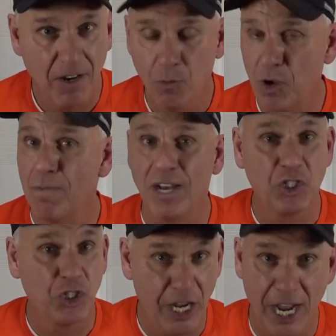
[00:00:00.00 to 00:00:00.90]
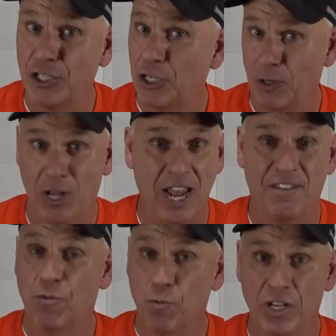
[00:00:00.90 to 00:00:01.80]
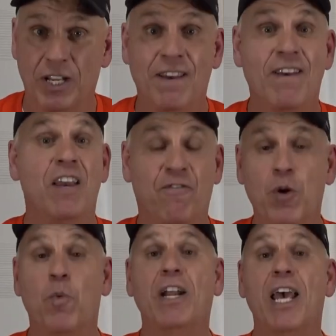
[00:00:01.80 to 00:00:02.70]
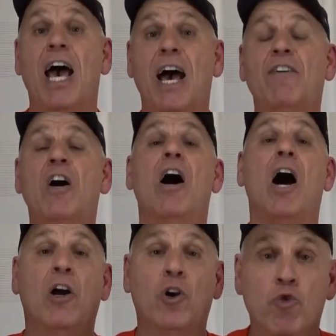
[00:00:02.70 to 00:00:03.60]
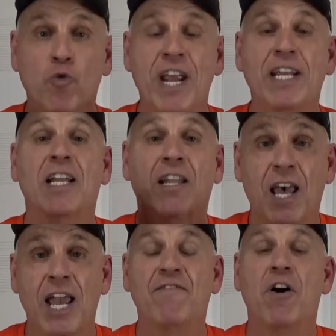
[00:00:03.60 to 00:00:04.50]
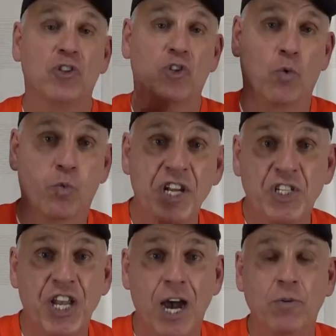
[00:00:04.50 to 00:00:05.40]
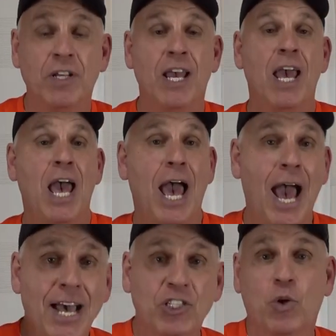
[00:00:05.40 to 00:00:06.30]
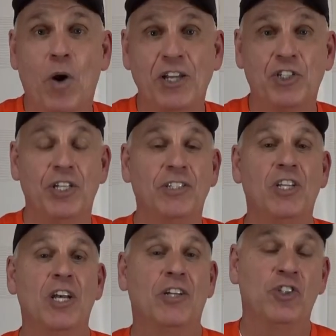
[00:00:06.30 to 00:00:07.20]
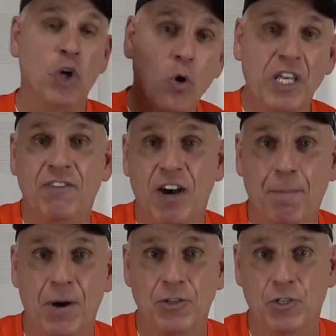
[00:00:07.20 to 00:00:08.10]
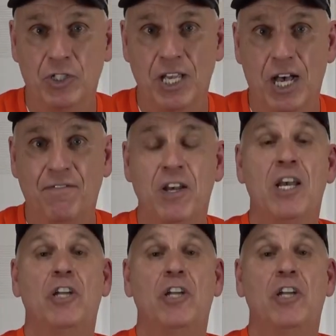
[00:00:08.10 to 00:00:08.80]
We must change our life, really, if we want to have a great life. So reach out, ask questions, don't give up on yourself.